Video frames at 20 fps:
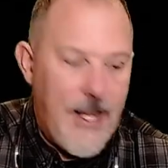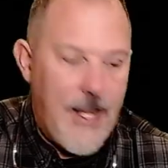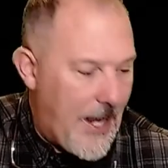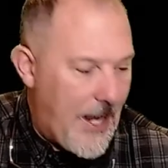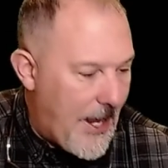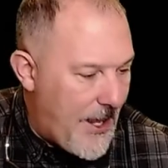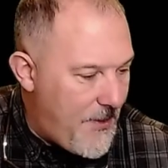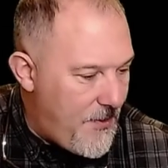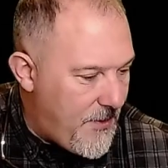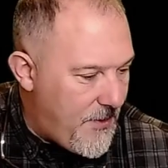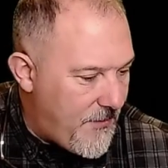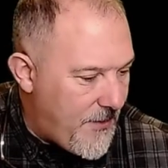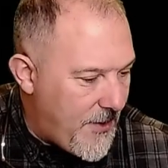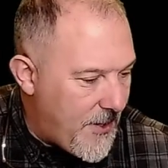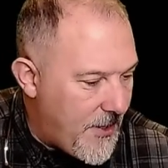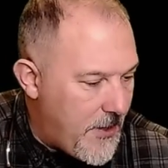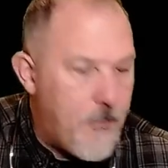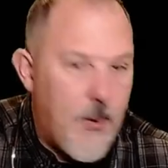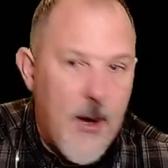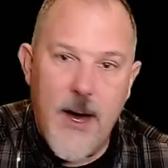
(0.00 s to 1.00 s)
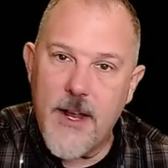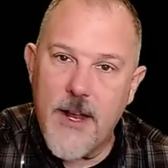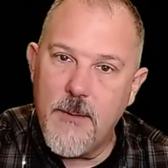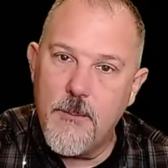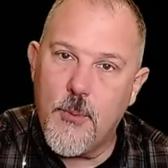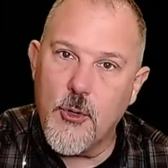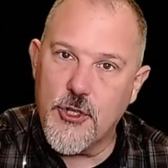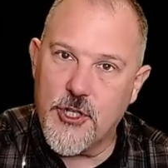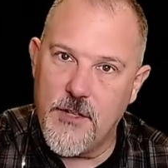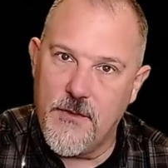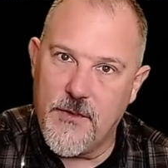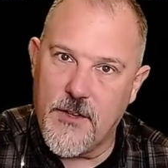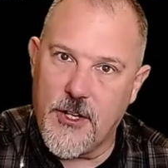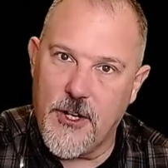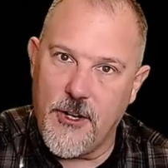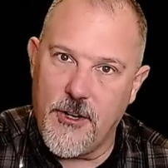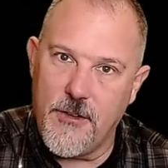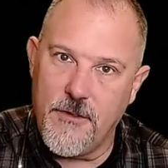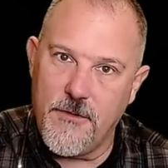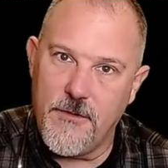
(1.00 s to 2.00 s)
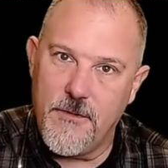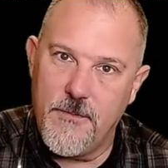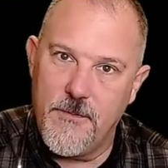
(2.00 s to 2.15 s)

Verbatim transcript: and the very bottom portion of the curve.